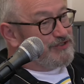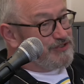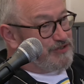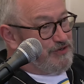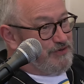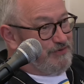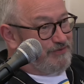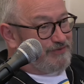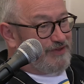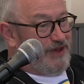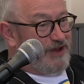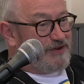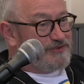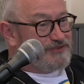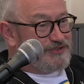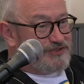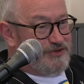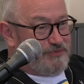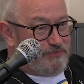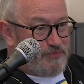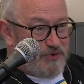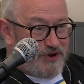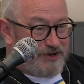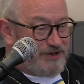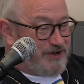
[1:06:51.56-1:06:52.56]
of a two
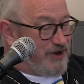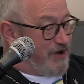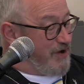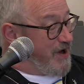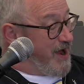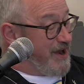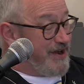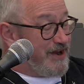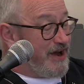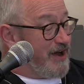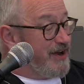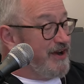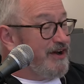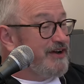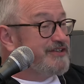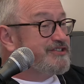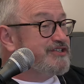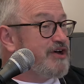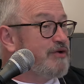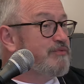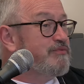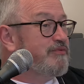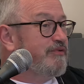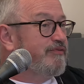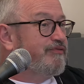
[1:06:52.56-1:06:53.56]
thousand and one year, and and I
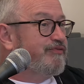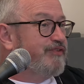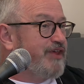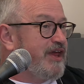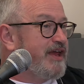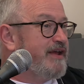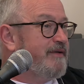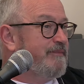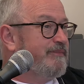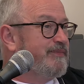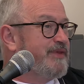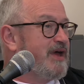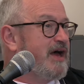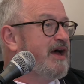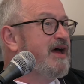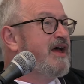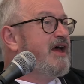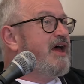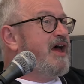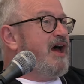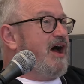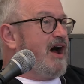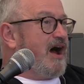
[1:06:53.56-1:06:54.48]
don't think that